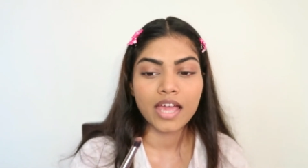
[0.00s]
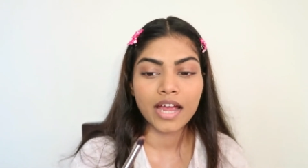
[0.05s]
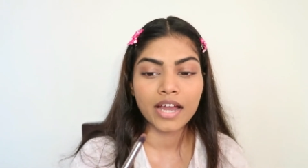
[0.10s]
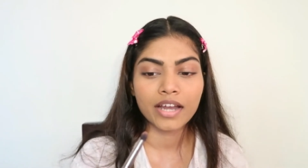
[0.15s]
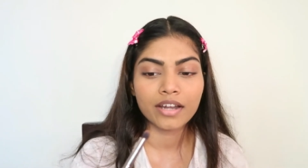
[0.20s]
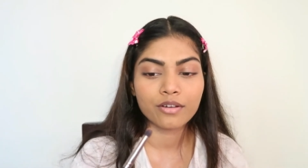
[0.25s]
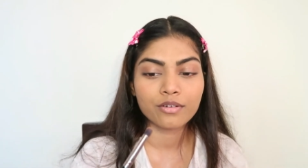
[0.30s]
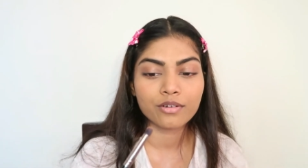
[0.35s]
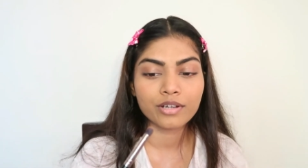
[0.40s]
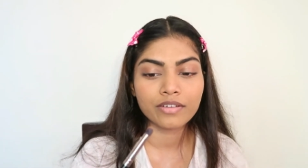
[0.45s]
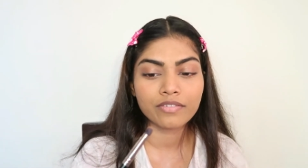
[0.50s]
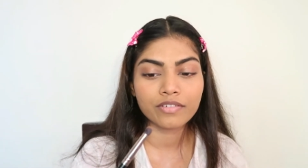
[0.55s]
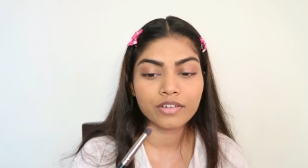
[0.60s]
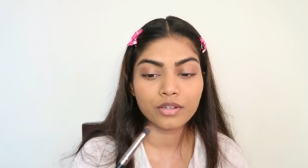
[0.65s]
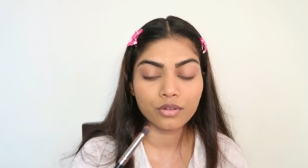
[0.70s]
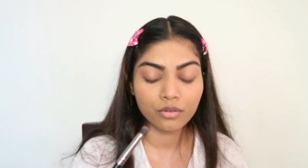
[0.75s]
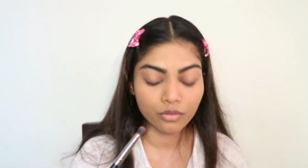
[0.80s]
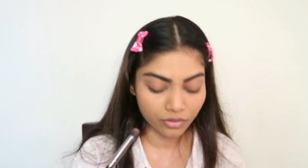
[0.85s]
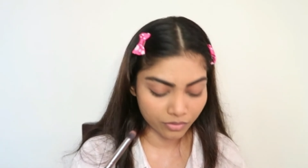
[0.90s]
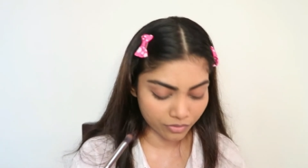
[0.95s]
I don't
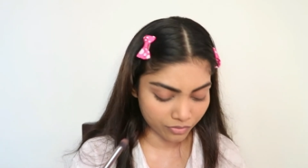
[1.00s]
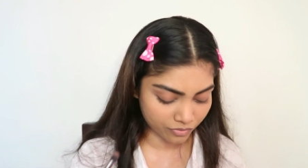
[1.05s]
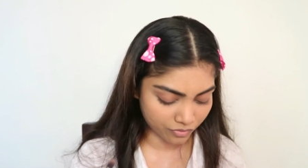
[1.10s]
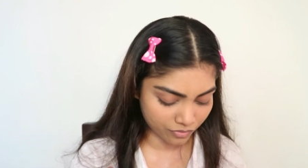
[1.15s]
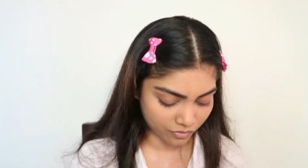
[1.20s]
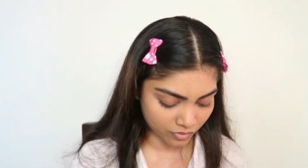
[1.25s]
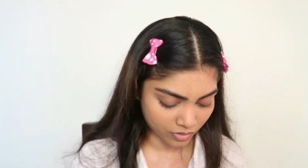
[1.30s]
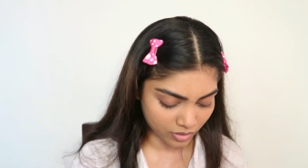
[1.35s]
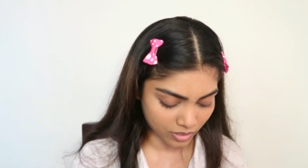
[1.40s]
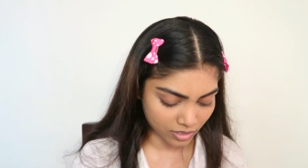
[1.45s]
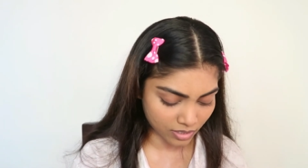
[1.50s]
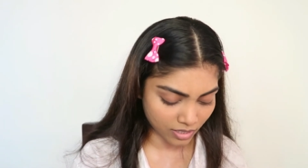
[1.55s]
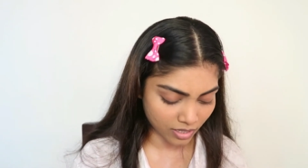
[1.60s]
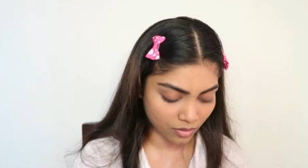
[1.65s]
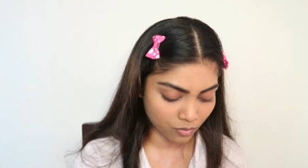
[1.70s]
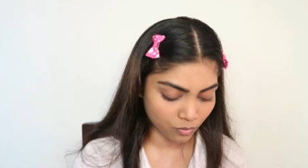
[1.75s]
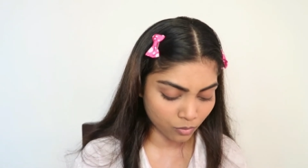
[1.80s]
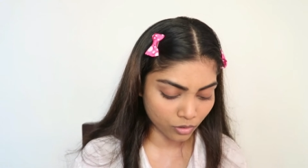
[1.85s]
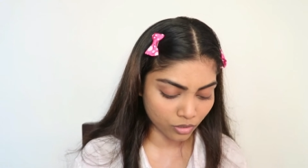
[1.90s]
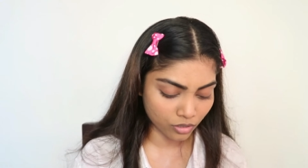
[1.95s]
even know if this
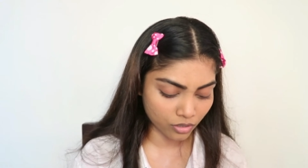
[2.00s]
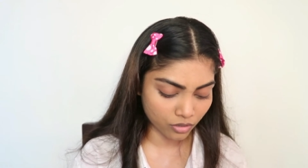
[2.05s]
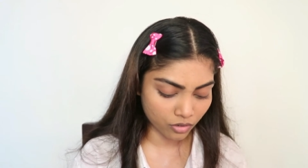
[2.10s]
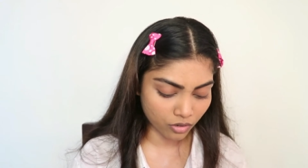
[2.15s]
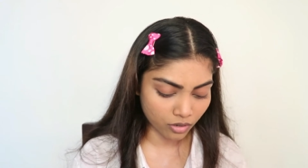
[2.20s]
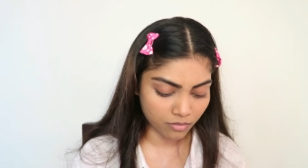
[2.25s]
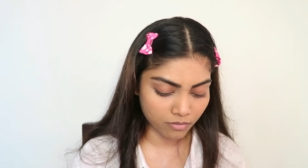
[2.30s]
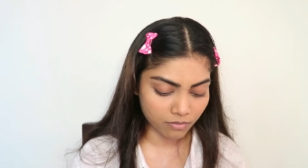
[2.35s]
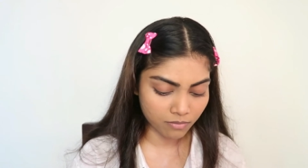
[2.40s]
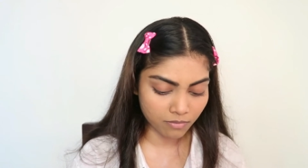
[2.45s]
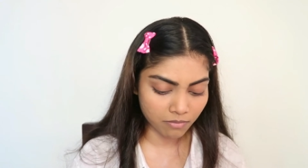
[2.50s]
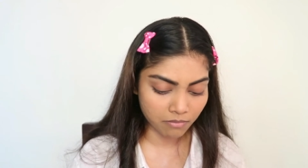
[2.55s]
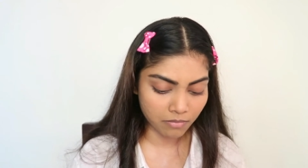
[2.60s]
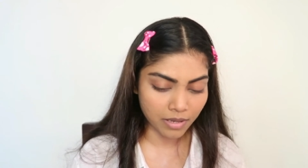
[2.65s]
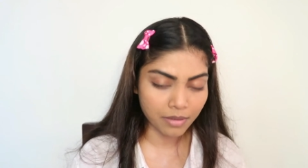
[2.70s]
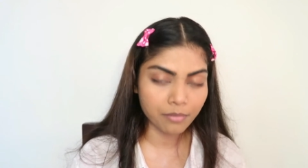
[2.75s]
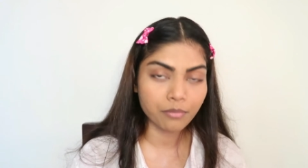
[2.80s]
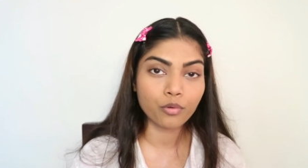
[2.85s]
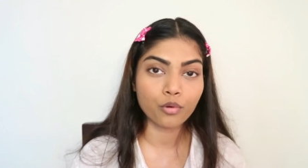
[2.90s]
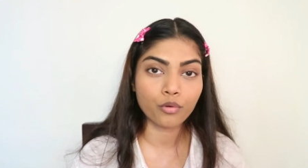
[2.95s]
can work on
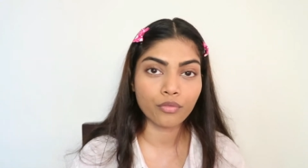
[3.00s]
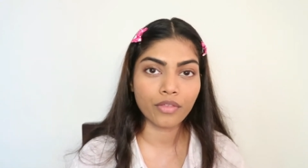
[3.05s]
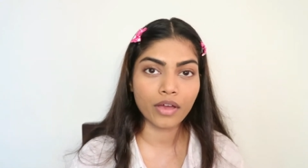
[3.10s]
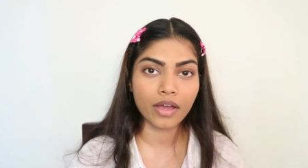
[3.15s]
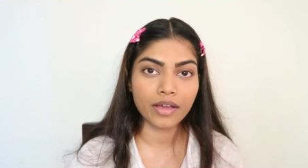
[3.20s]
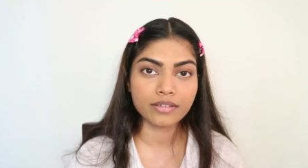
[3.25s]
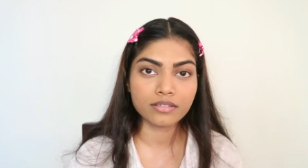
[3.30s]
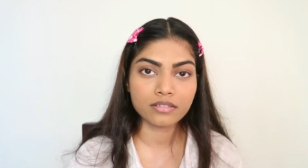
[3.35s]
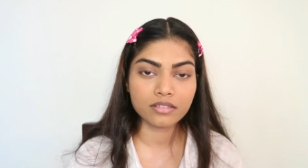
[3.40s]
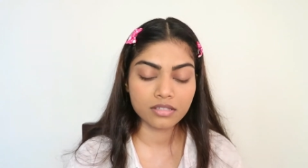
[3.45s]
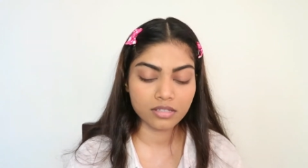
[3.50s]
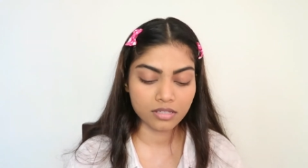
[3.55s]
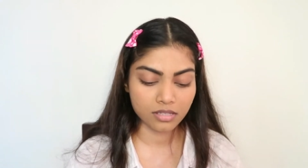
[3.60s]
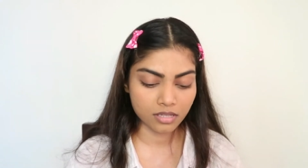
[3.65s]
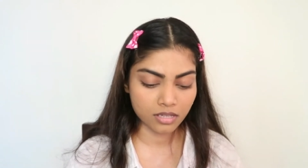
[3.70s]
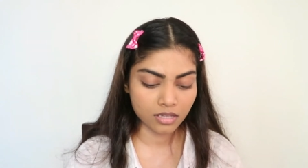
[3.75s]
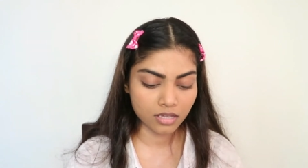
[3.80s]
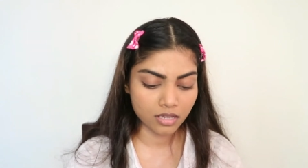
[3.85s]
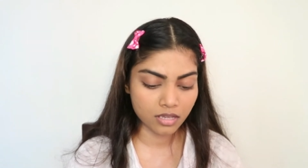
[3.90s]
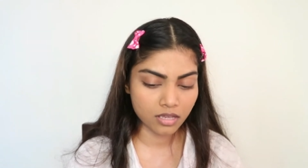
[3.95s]
my both
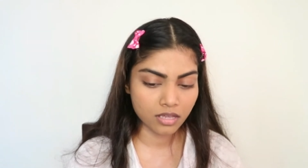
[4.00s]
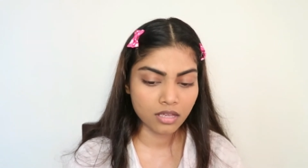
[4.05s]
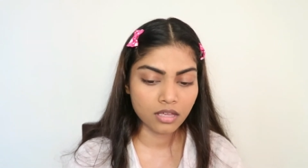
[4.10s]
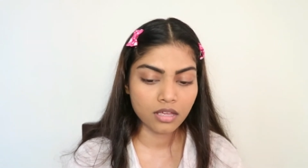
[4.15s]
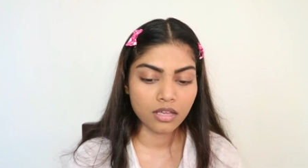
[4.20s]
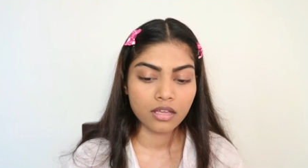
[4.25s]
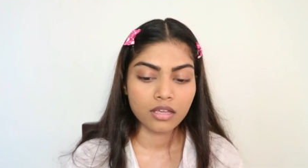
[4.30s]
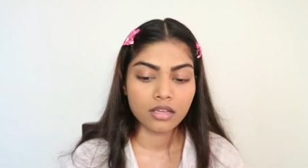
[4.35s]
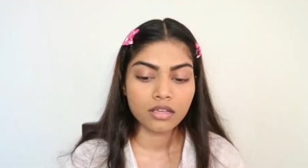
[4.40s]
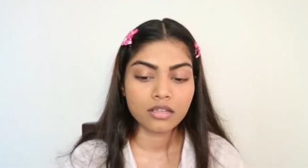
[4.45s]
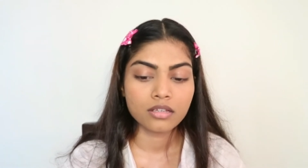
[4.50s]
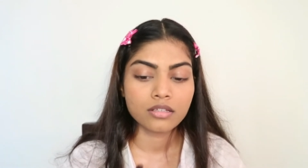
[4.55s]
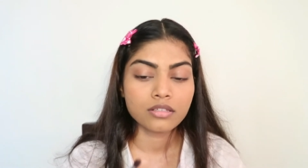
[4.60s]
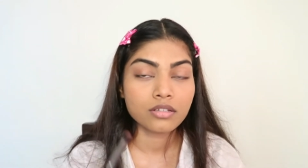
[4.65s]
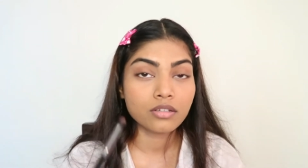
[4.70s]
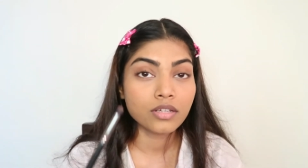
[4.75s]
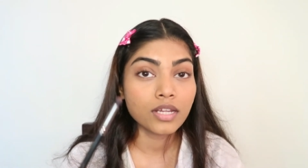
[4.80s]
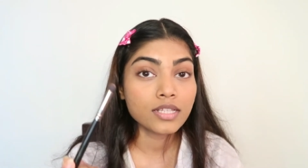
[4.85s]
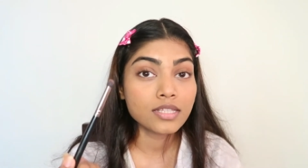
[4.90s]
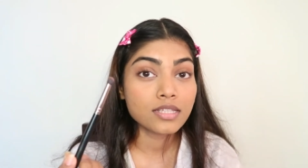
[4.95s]
eyes.
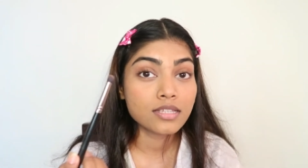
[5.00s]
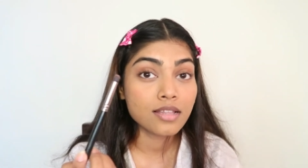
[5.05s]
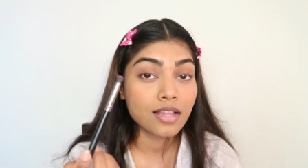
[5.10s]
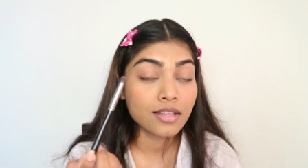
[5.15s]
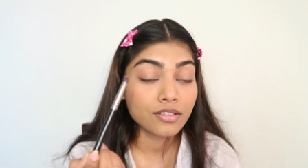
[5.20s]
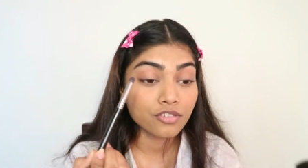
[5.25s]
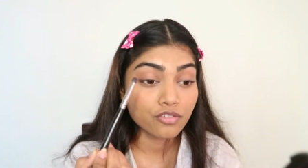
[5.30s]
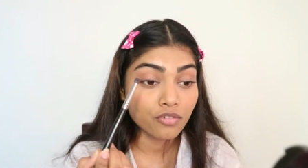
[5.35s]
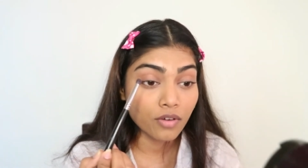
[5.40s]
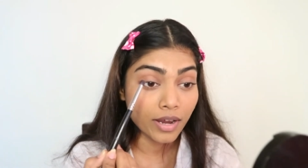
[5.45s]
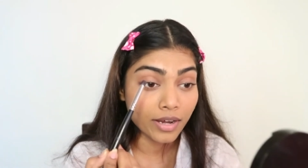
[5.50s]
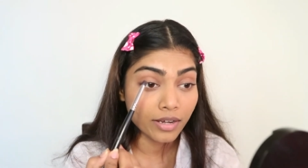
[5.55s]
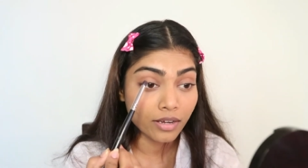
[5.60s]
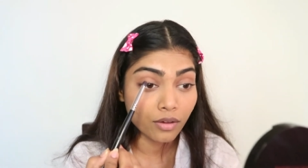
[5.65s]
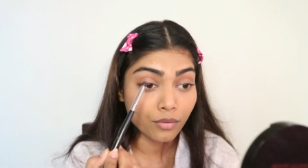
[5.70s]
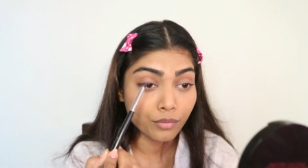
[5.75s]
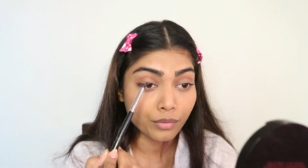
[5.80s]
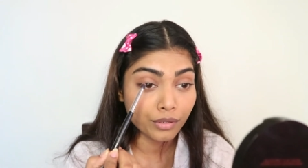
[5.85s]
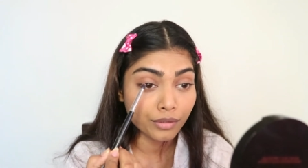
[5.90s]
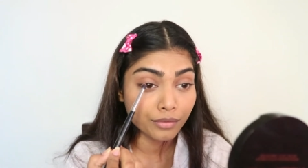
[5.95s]
So let's try
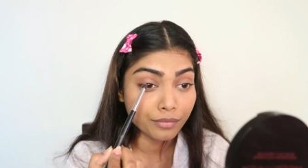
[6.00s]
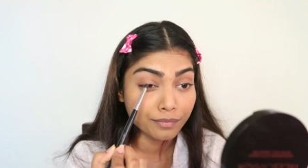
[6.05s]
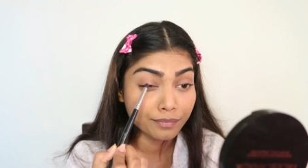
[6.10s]
it out.